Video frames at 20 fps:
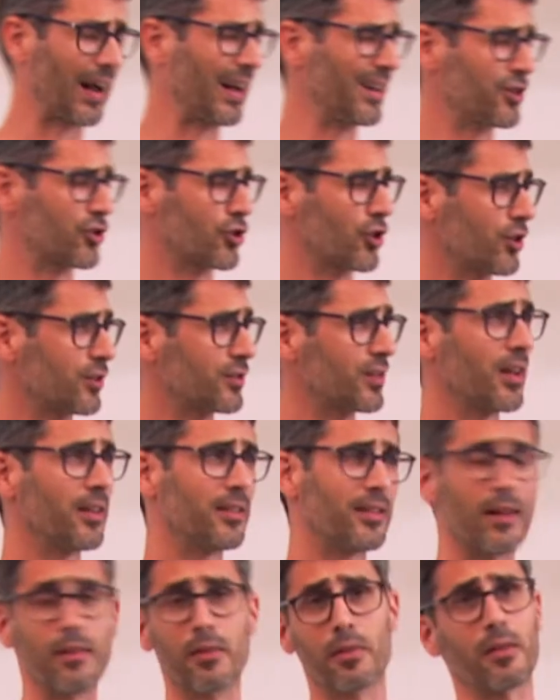I chose
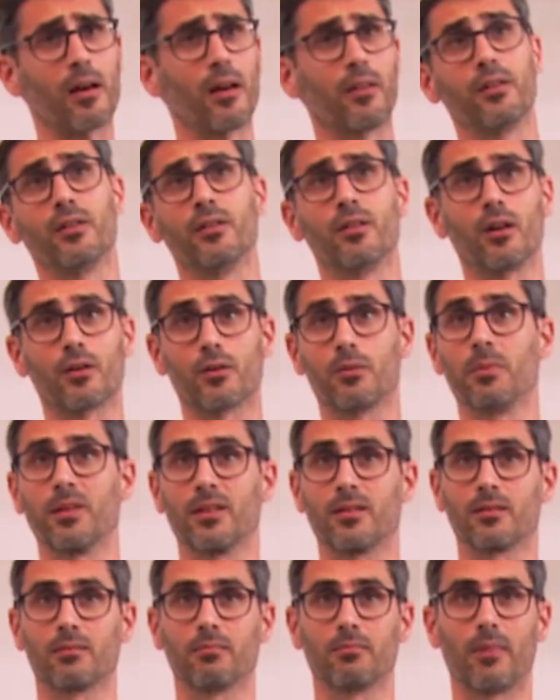10,000
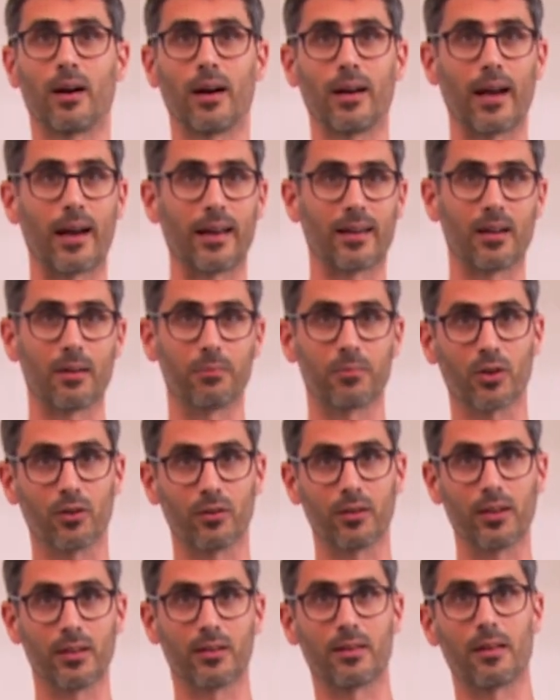documents. I kept
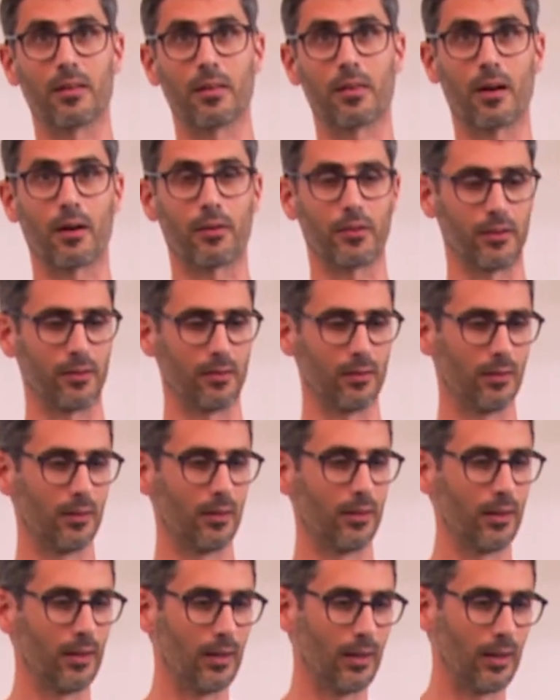only 10,000.
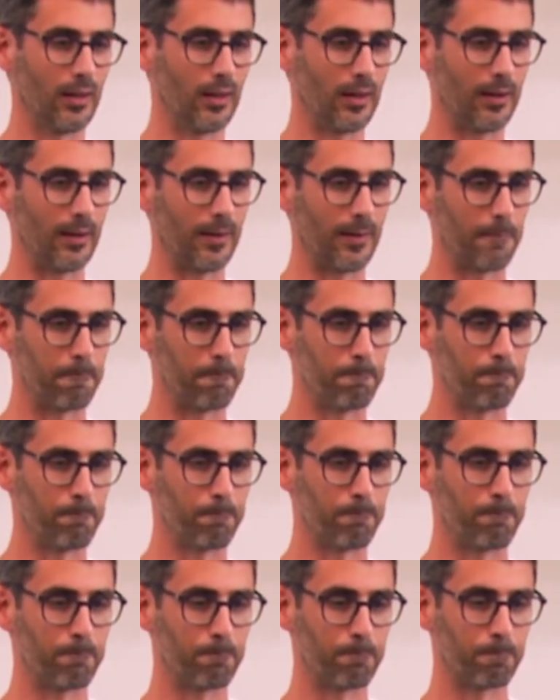
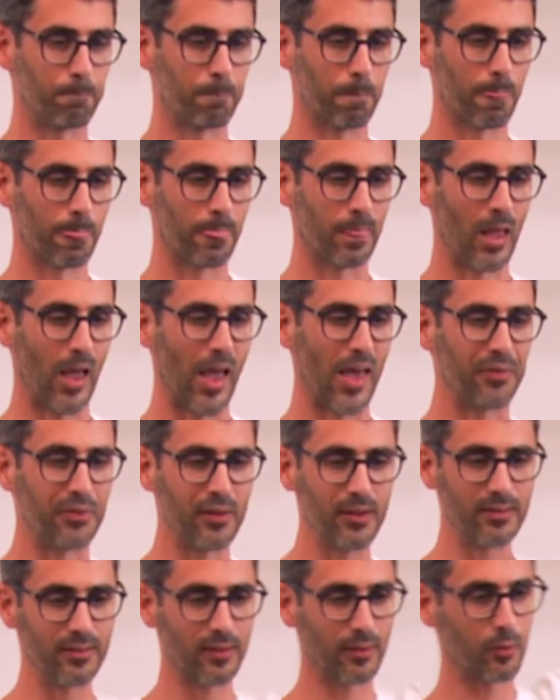And
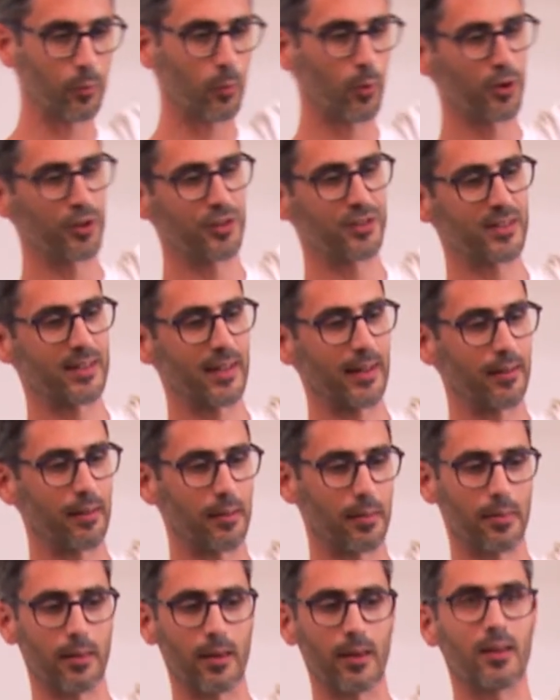these are the words that the
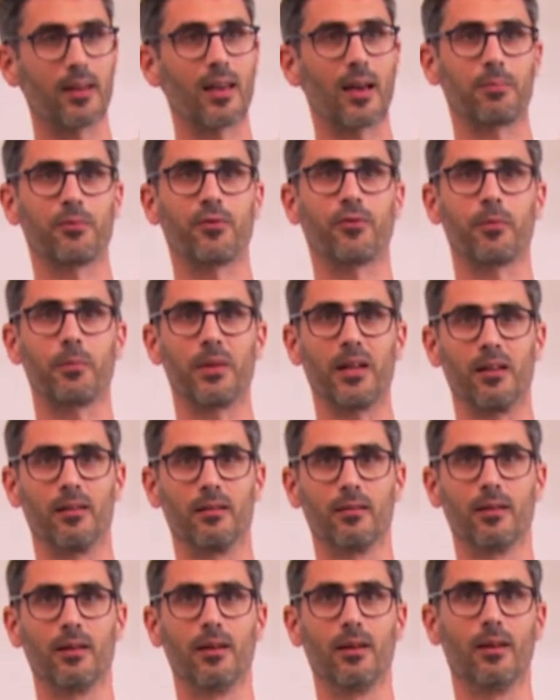thing kept for me.
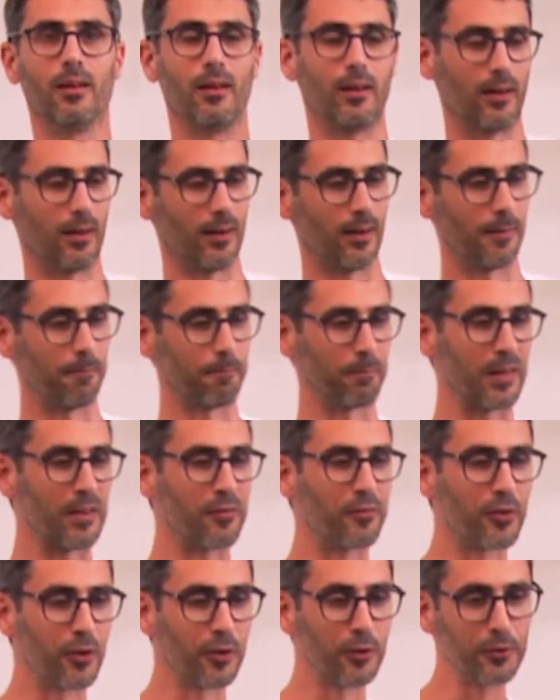
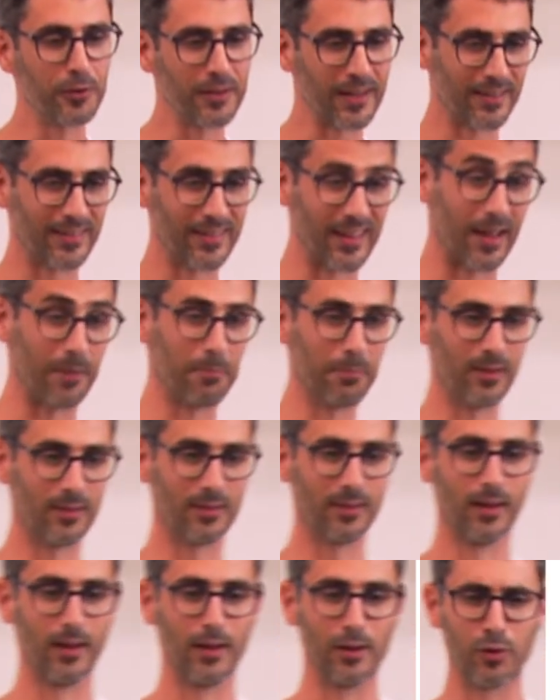If you look at them,
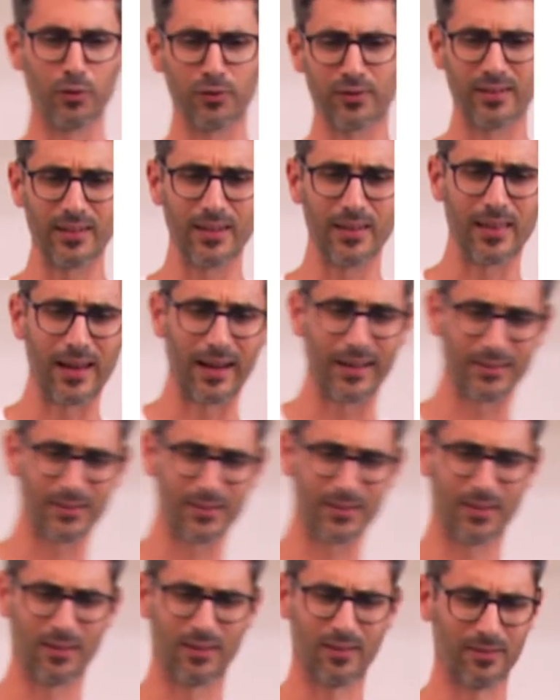you see
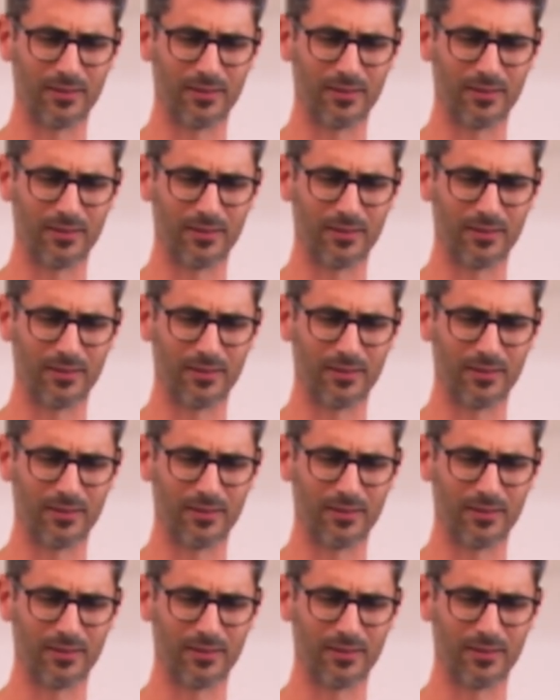that